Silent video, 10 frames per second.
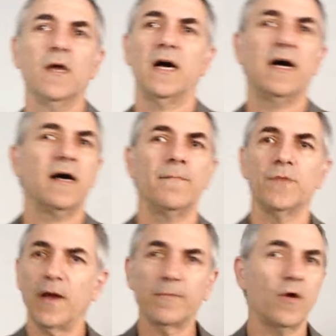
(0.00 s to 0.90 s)
You
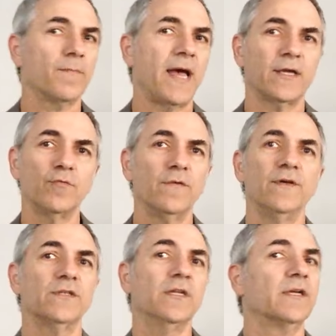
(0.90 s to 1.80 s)
know, I'm going back and
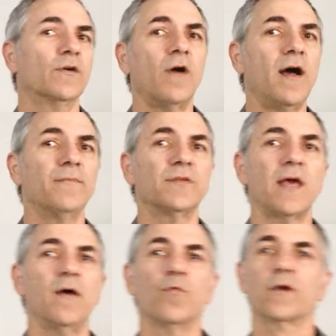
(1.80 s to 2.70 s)
revisiting crimes
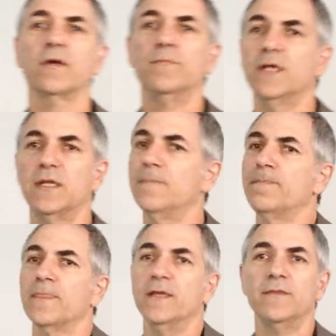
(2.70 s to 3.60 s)
that were committed
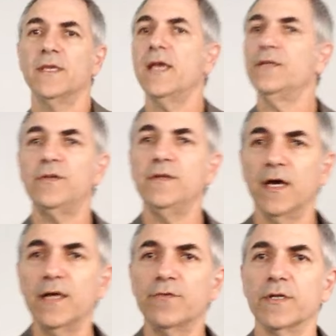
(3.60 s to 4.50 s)
in the
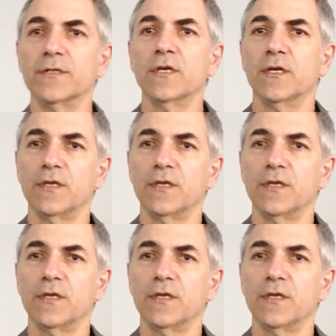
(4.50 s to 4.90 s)
1800s,